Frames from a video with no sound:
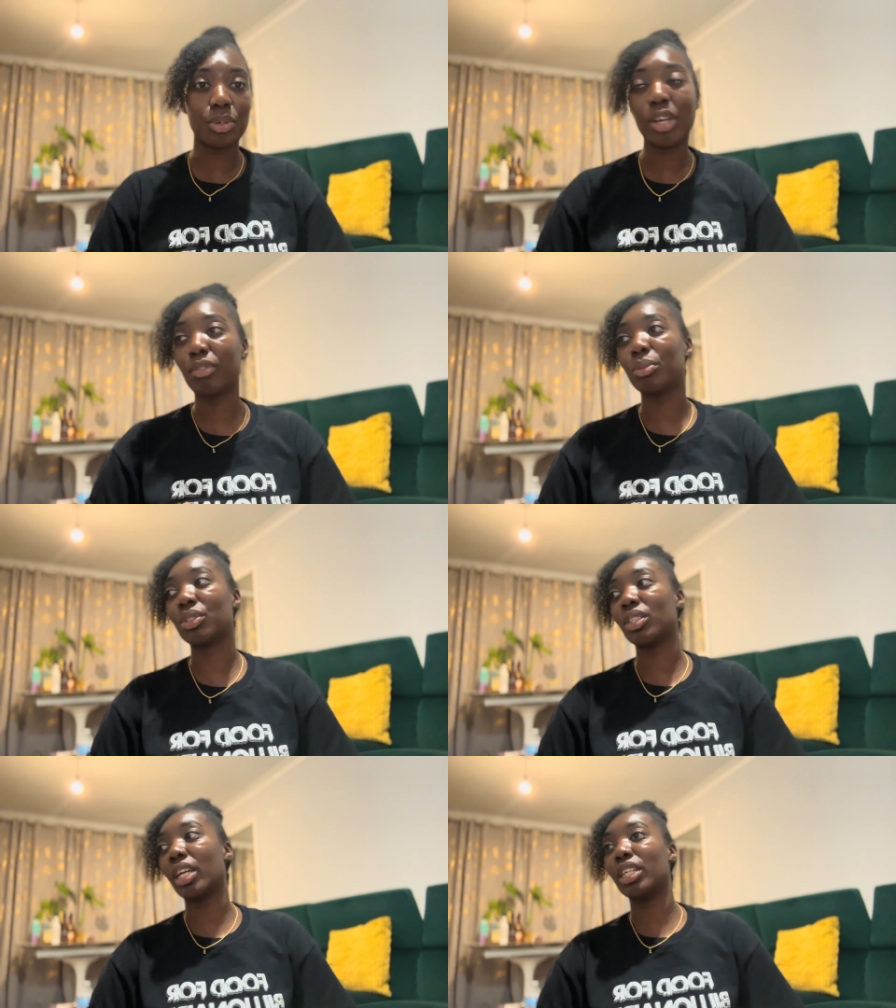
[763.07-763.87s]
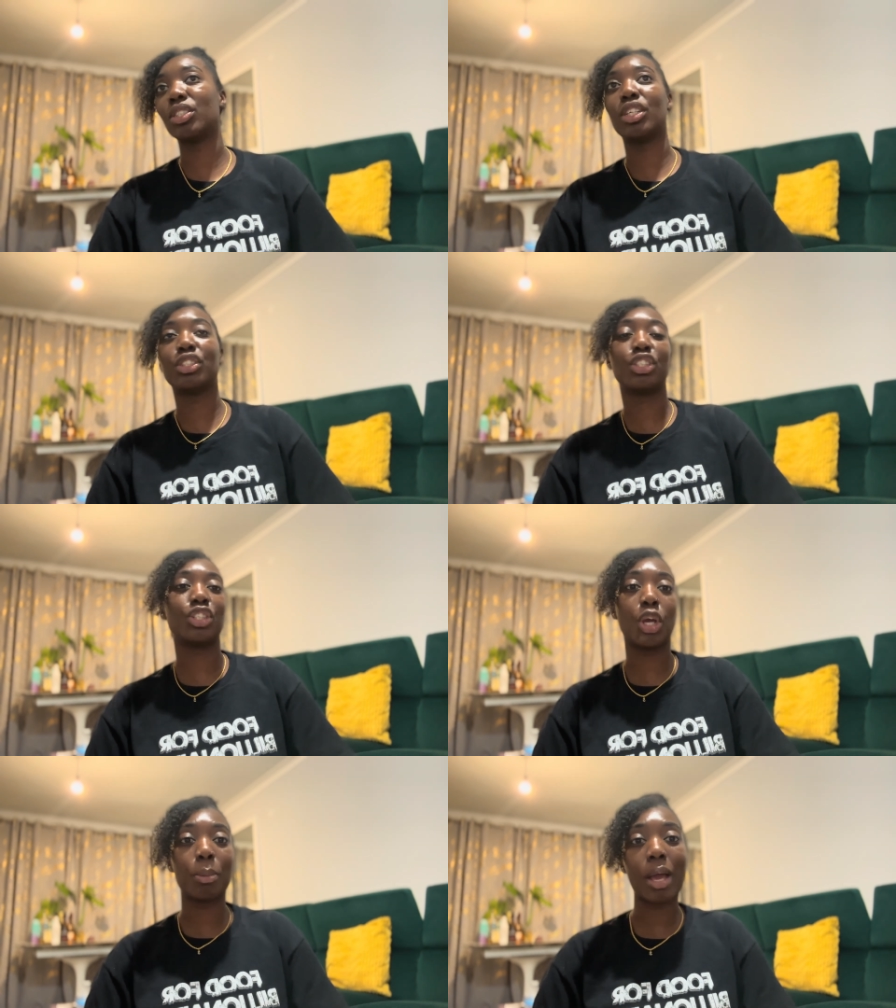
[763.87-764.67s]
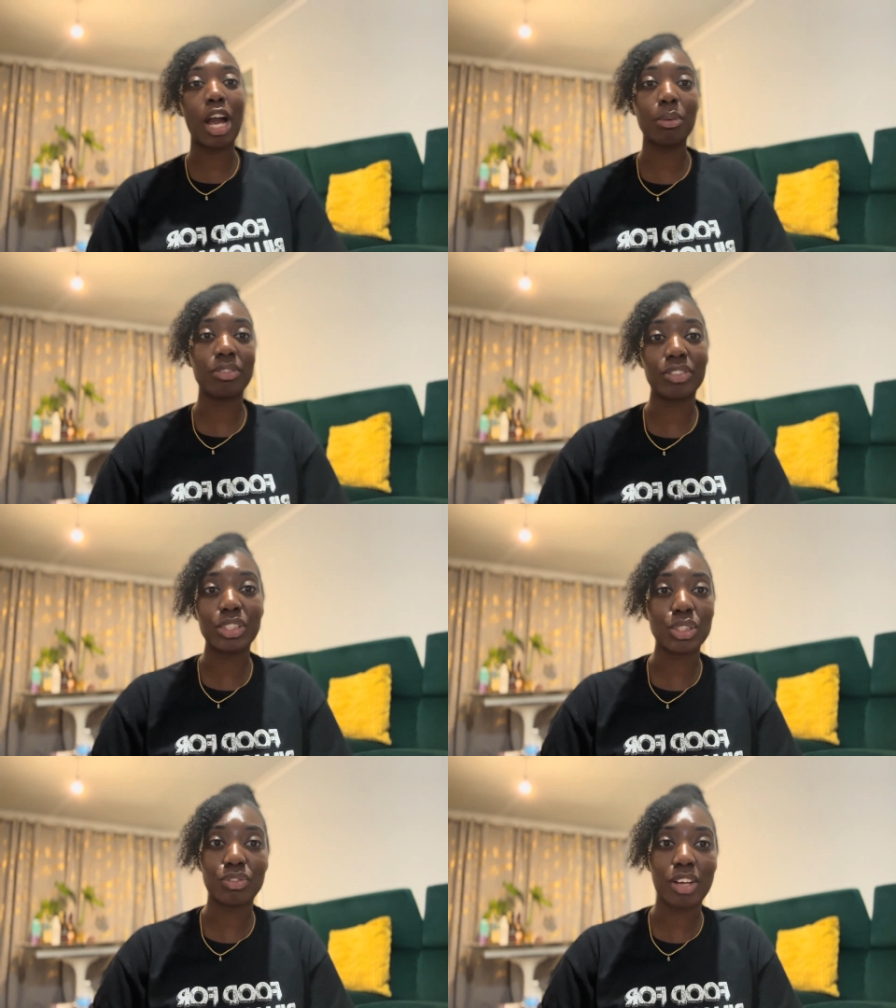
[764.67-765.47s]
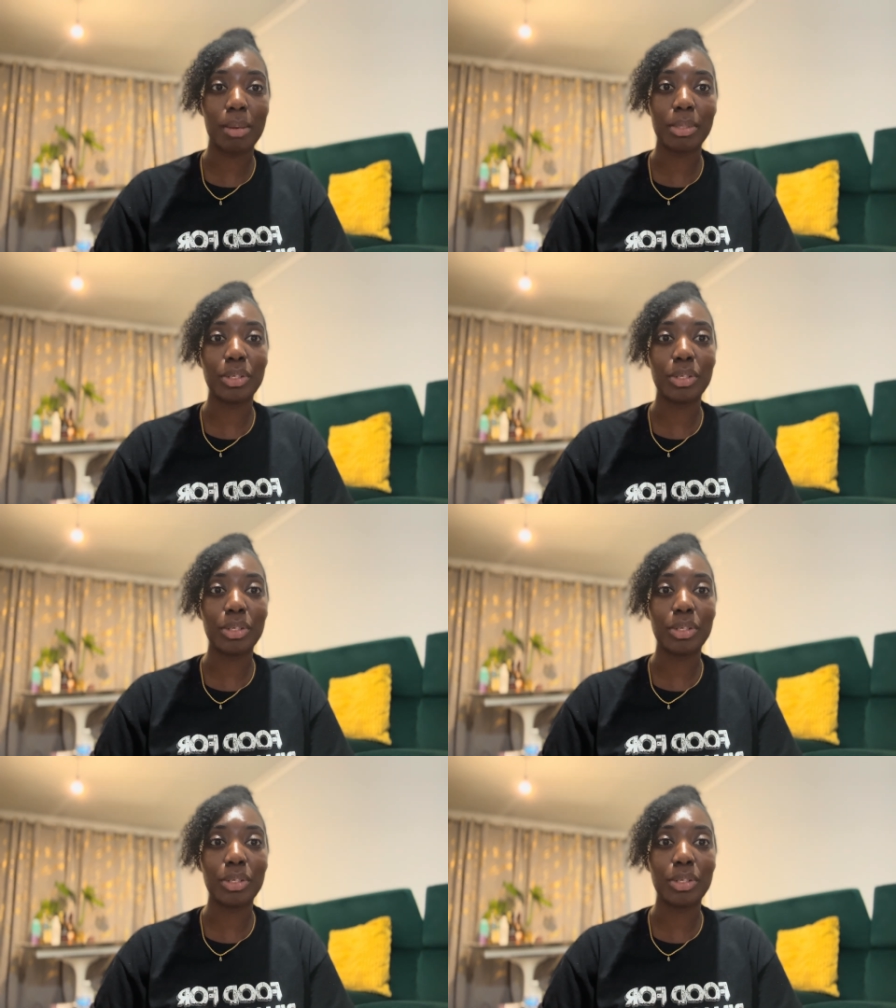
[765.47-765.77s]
Not everyone's going to get a chance to scope it out with friends or family.